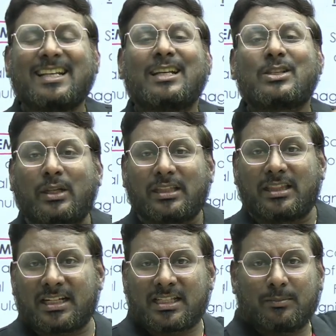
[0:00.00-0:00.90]
So in
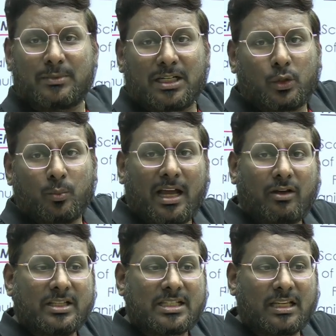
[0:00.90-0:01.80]
that subject, you may
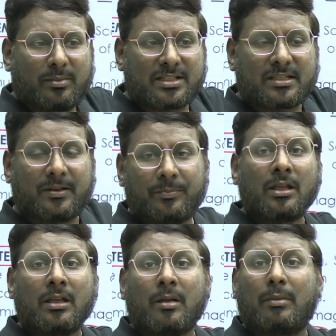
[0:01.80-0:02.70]
have this syllabus.
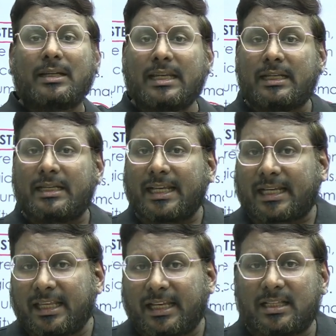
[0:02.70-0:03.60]
But in
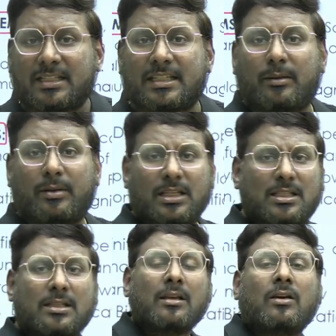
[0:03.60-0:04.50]
technical
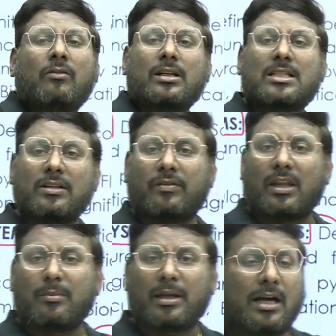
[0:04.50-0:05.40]
syllabus, for
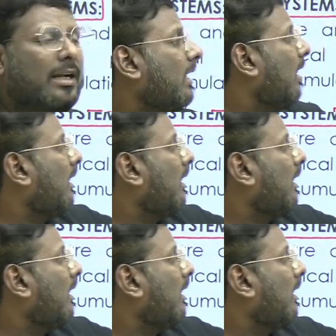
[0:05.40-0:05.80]
civil, mechanical,